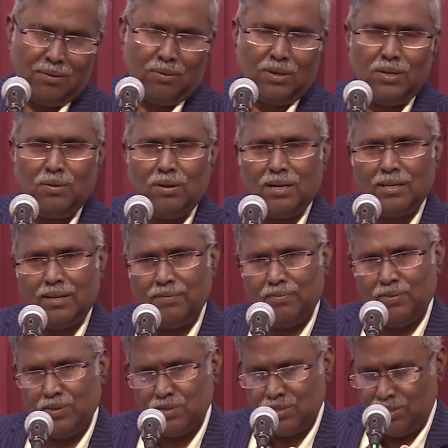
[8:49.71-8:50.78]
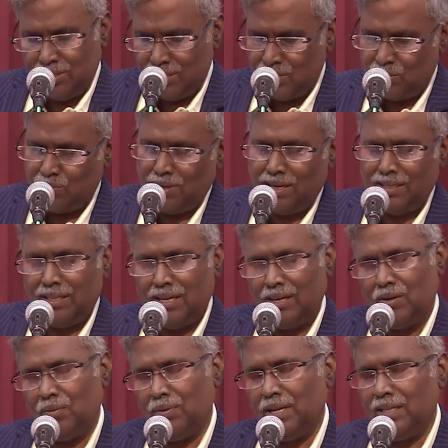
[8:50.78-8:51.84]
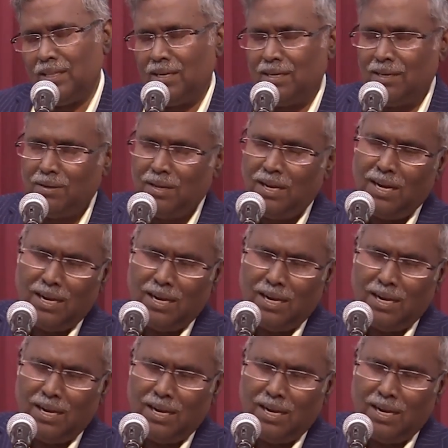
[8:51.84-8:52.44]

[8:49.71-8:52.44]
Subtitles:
Why you are confused this way, that way, that way?